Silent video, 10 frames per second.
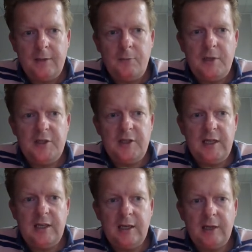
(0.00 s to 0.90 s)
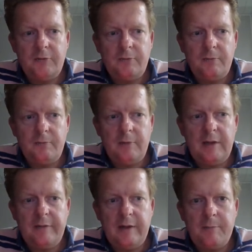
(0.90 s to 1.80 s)
we see that
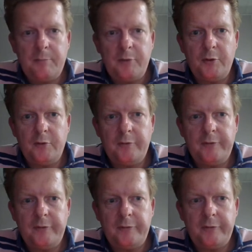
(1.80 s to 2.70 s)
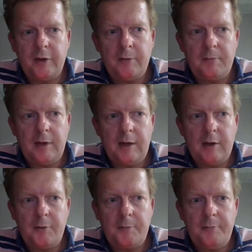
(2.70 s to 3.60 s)
we've improved from
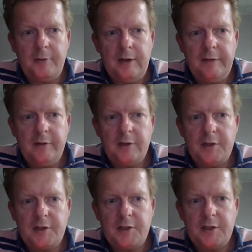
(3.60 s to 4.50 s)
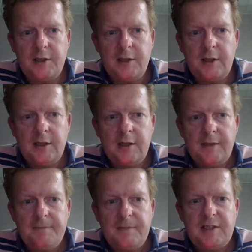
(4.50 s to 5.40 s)
our previous
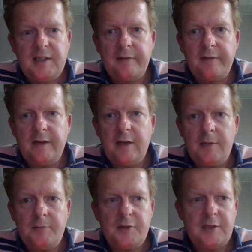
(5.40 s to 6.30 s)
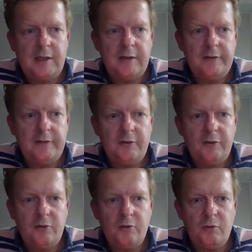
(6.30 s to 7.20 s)
79%
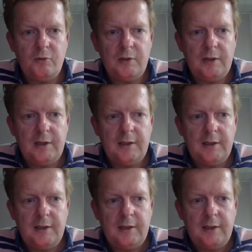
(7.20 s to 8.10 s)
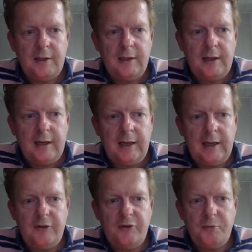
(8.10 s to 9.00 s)
to
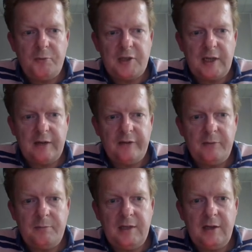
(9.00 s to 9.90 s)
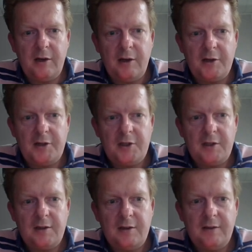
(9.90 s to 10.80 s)
82% because
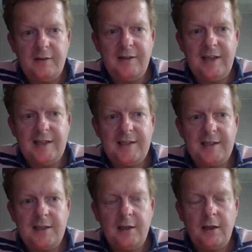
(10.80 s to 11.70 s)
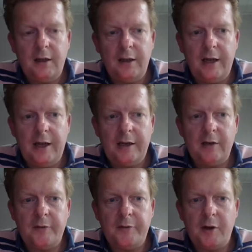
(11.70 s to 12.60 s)
this line
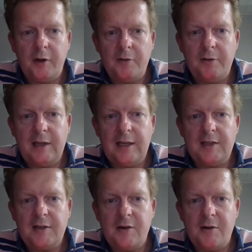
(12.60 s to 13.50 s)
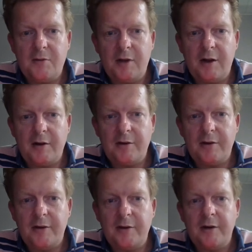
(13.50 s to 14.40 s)
of code is no
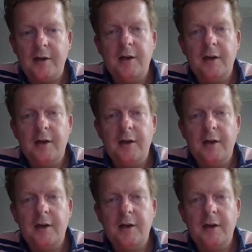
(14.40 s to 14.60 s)
longer